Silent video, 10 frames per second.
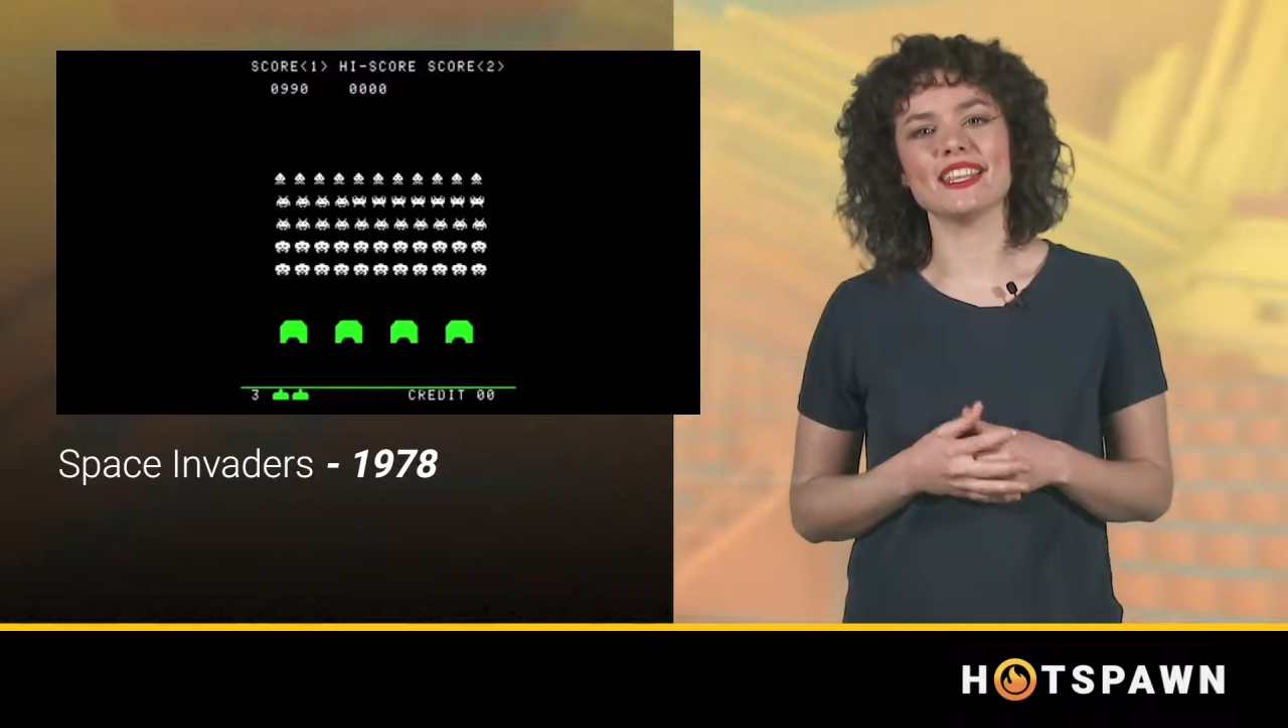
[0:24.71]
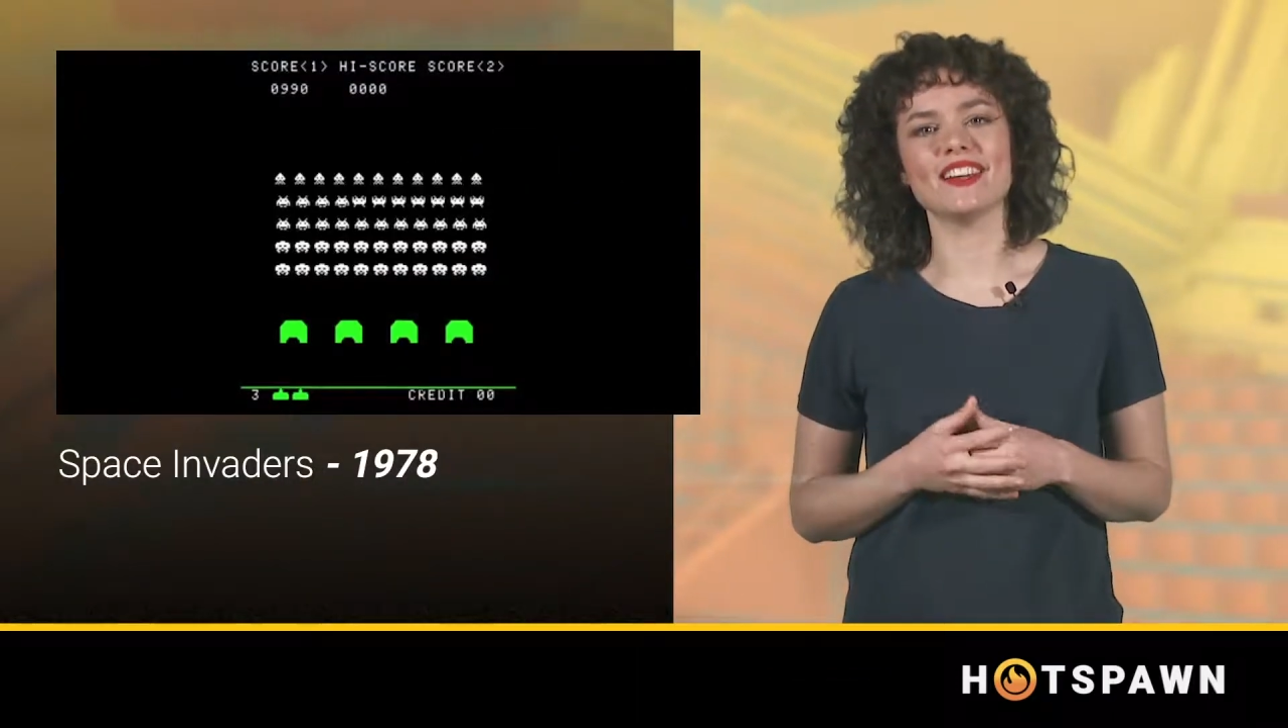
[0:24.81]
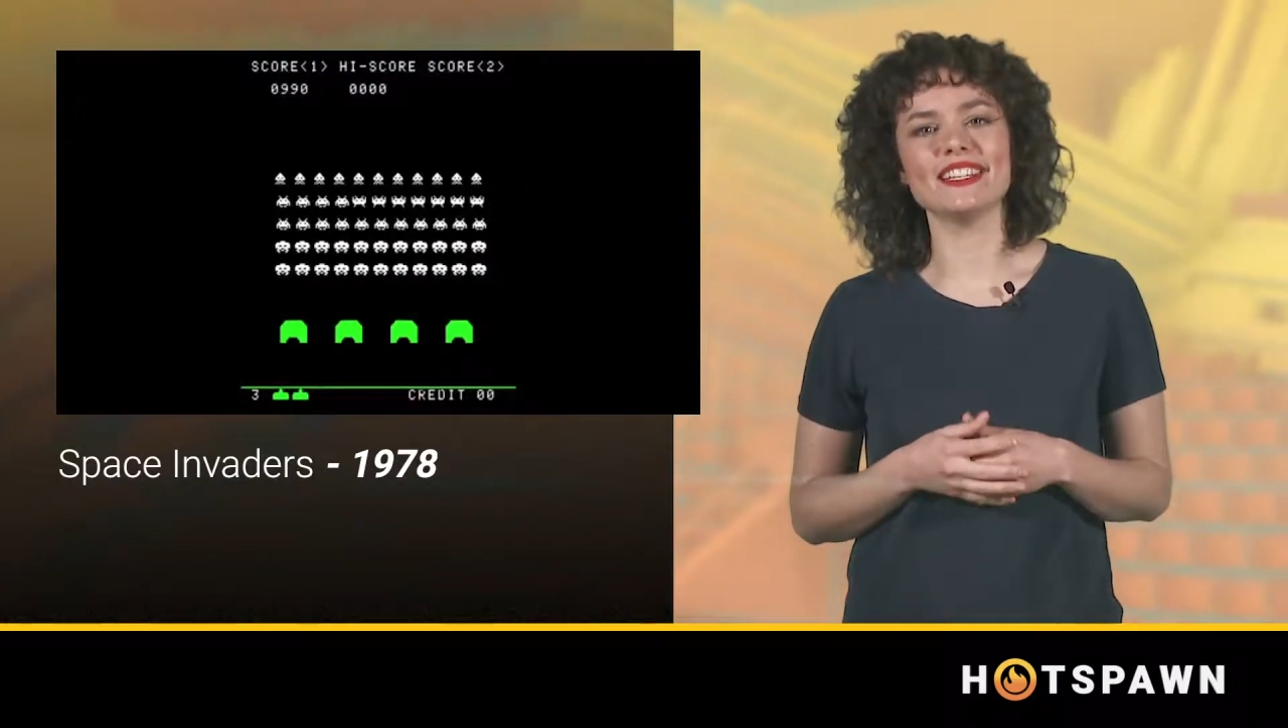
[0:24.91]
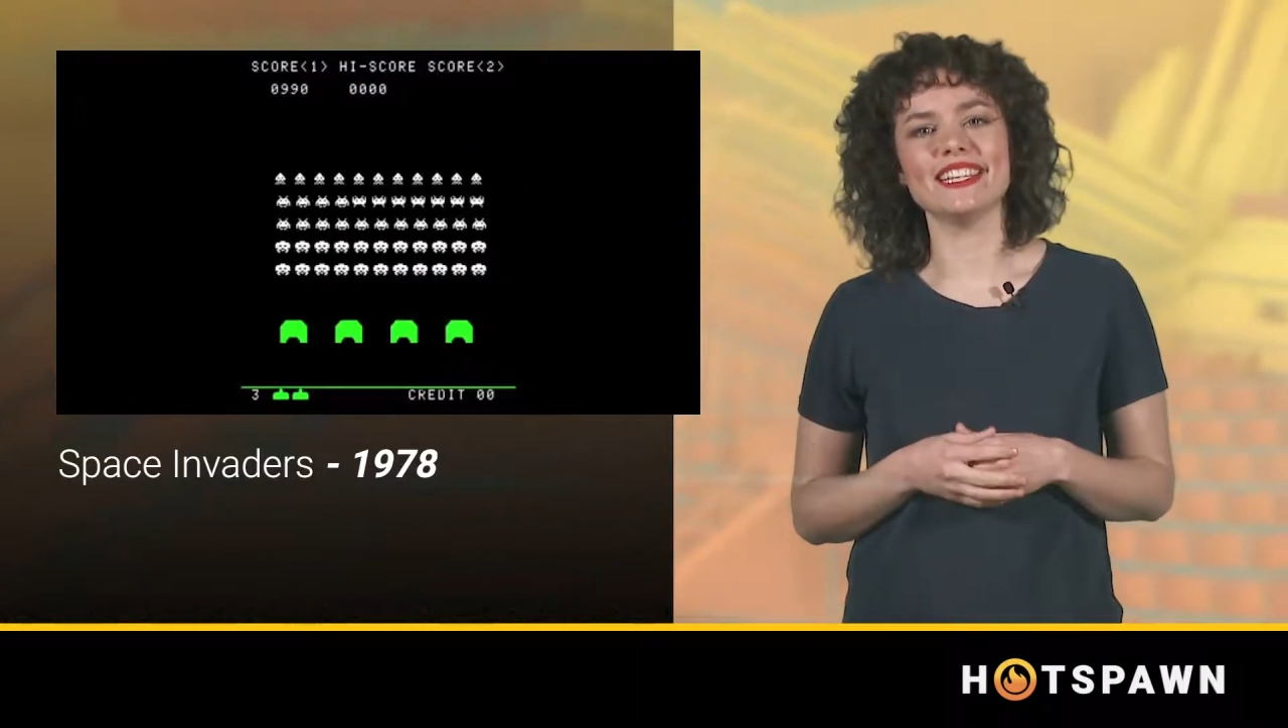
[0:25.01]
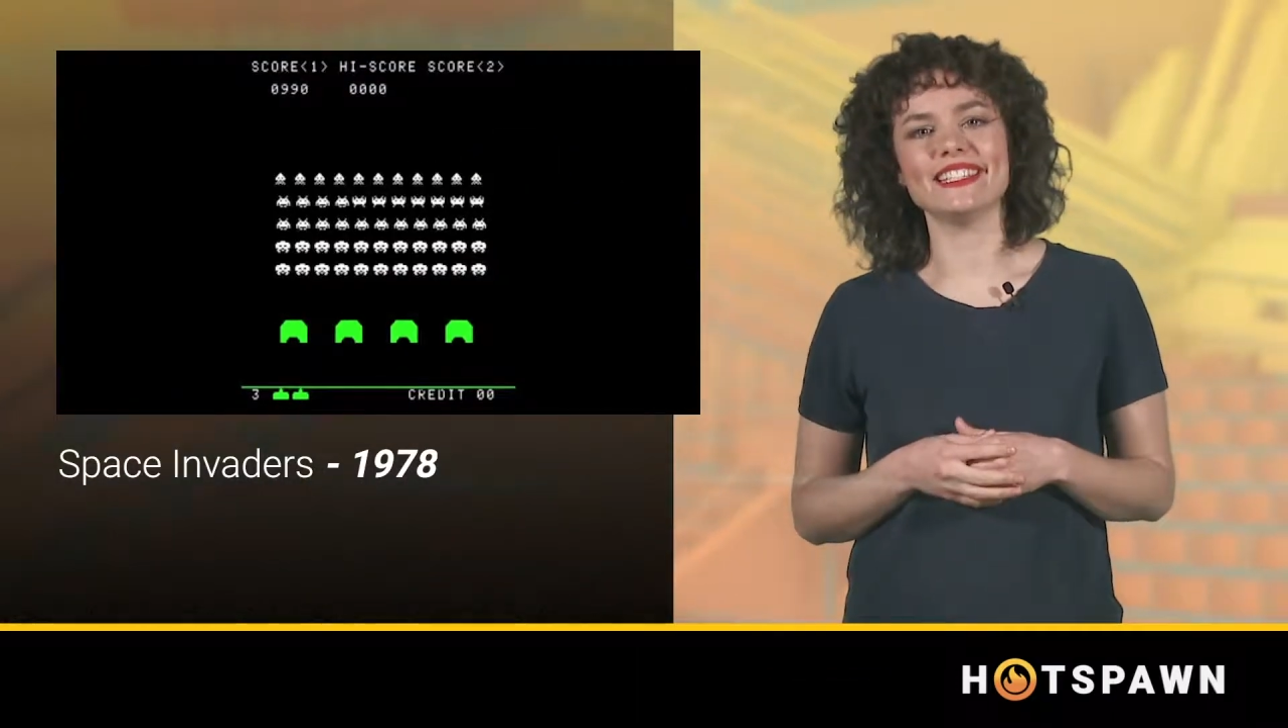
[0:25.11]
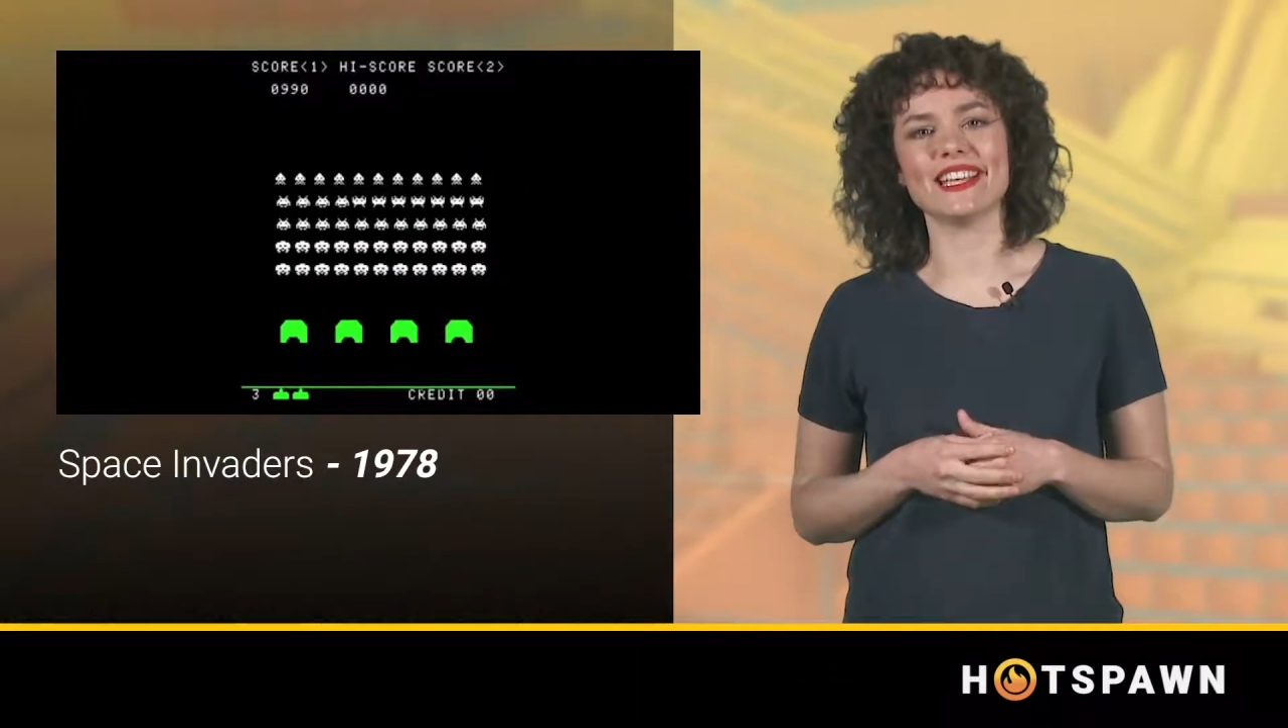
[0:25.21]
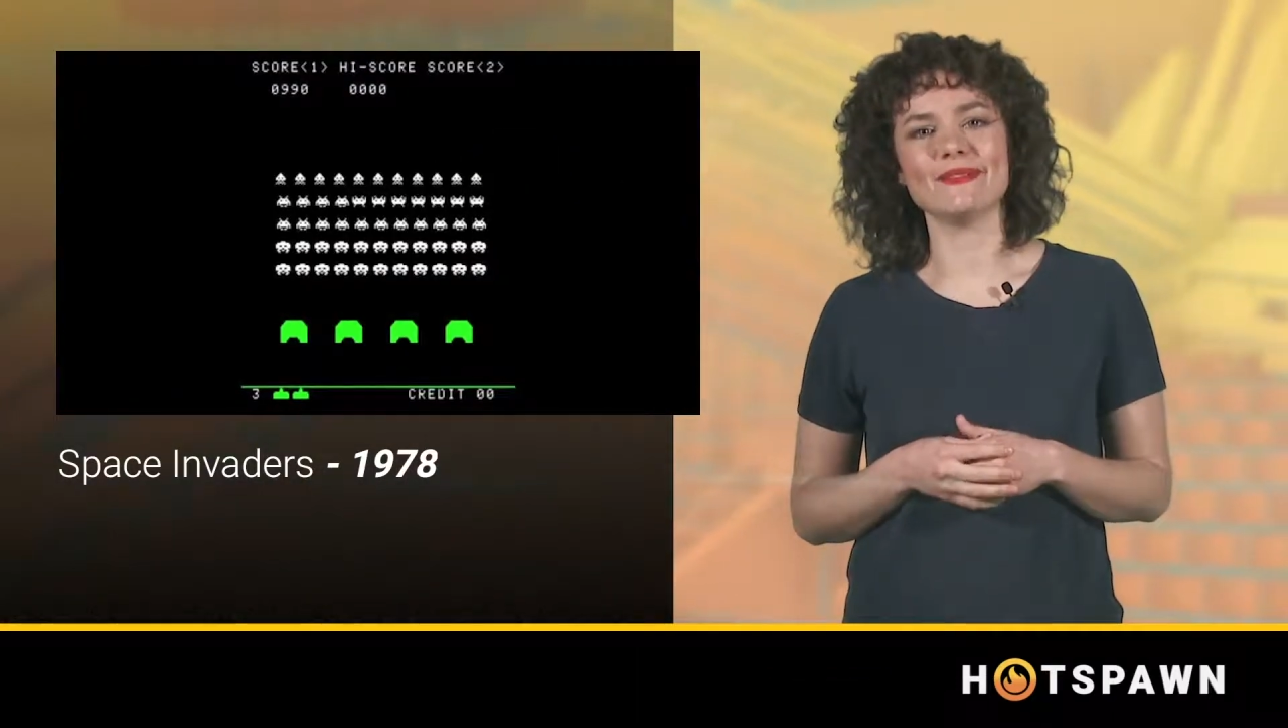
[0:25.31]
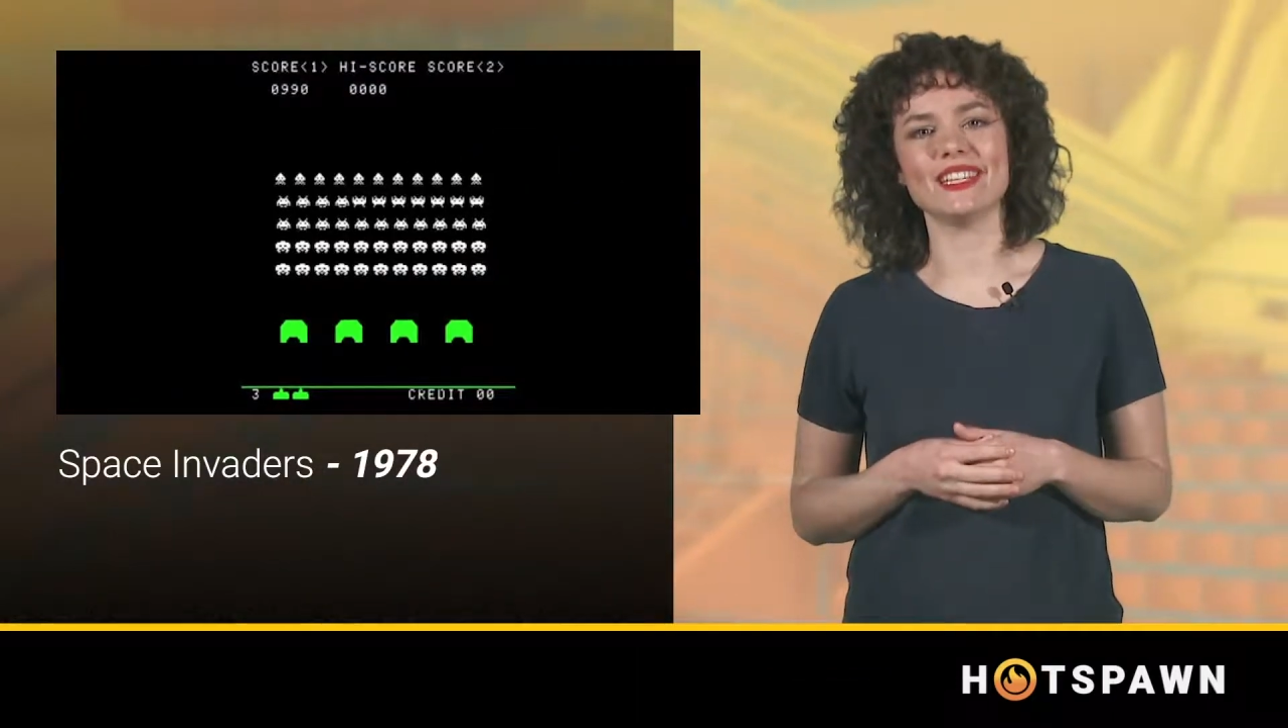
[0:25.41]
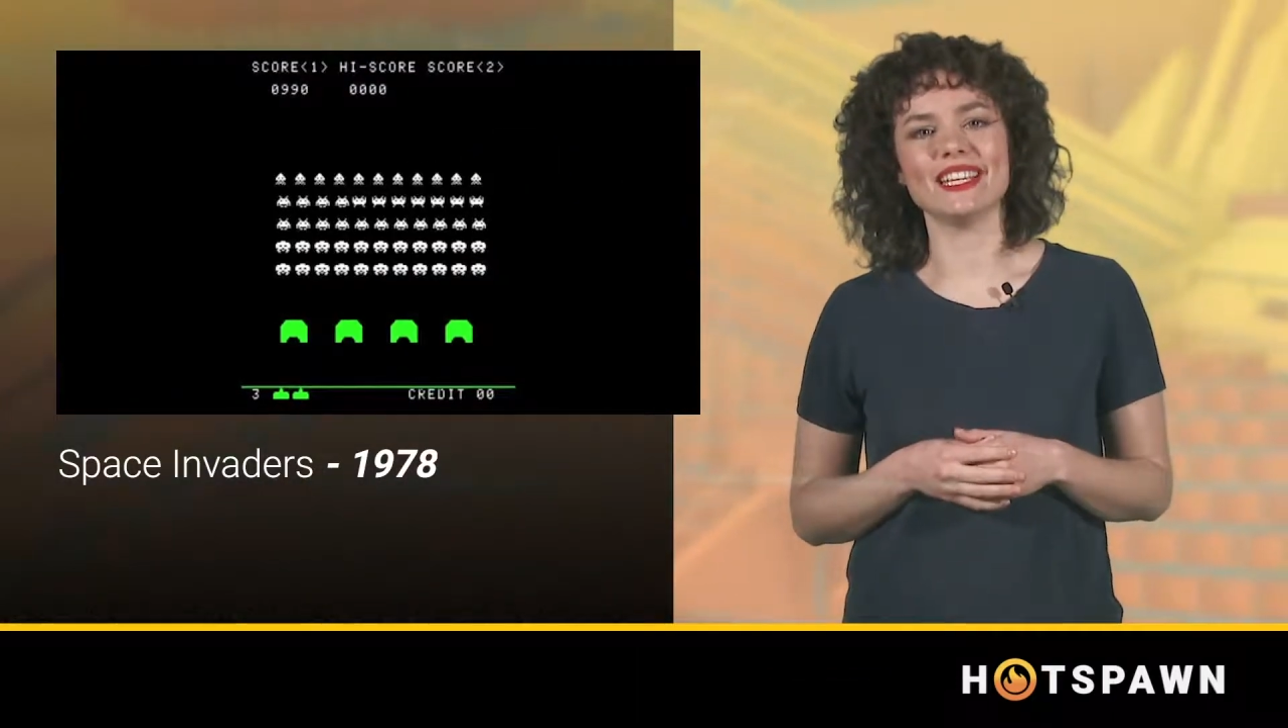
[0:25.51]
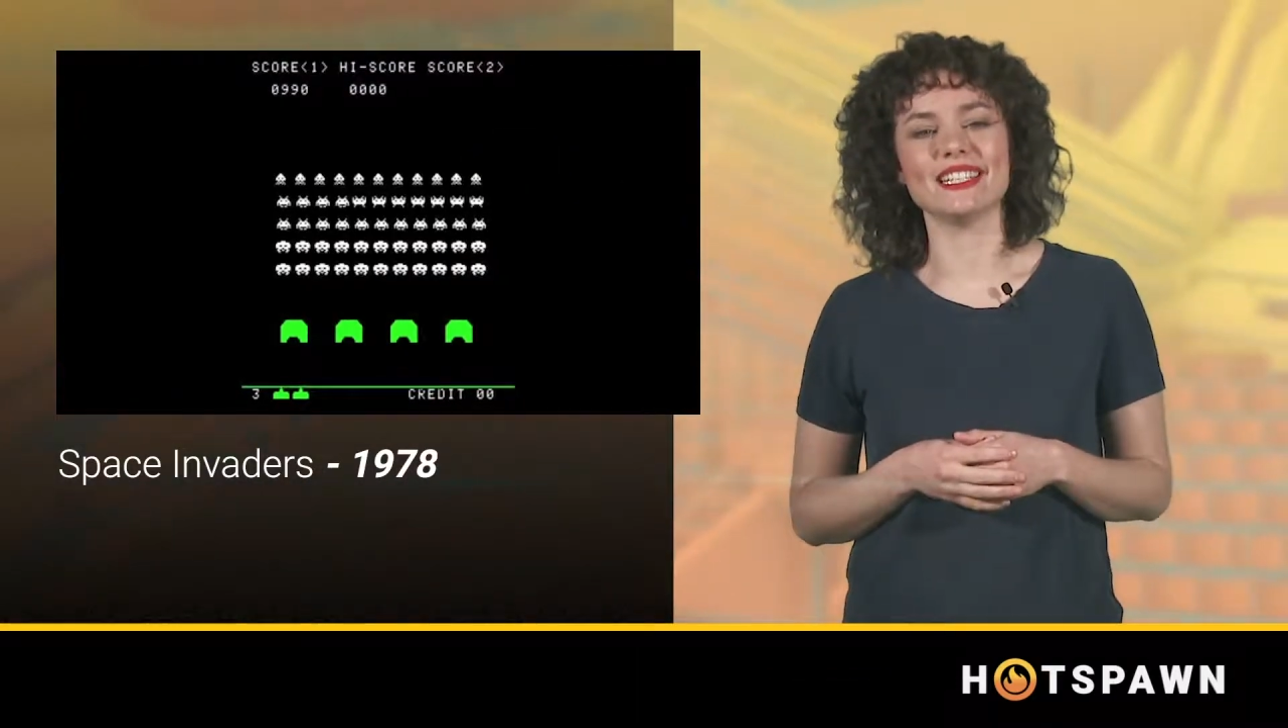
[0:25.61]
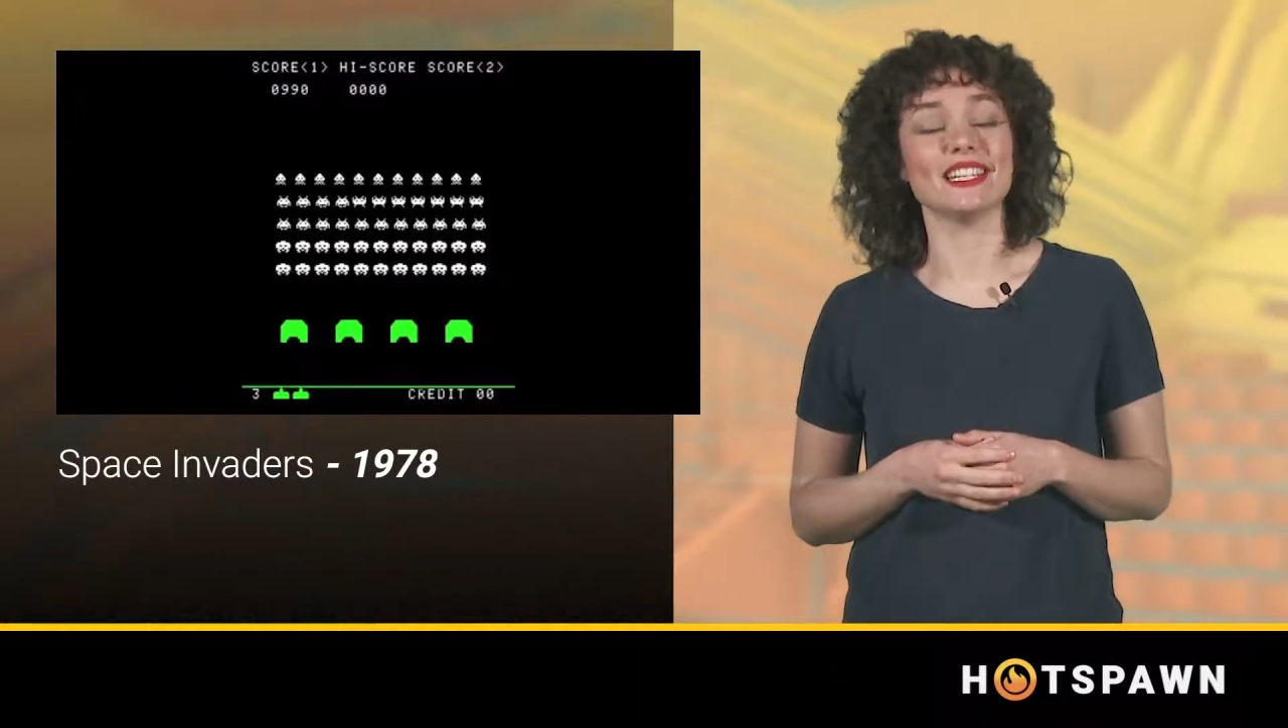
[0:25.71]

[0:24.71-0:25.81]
in the 1970s